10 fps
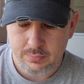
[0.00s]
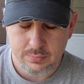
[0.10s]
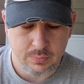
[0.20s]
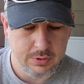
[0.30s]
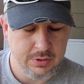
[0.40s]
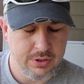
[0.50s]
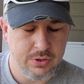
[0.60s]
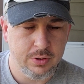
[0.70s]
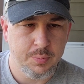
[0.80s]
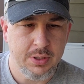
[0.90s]
one of these
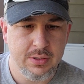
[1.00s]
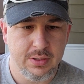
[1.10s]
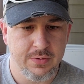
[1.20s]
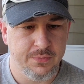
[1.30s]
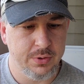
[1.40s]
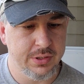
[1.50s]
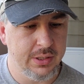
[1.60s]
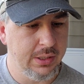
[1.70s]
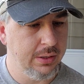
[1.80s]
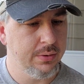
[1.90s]
jerkbaits on the first day.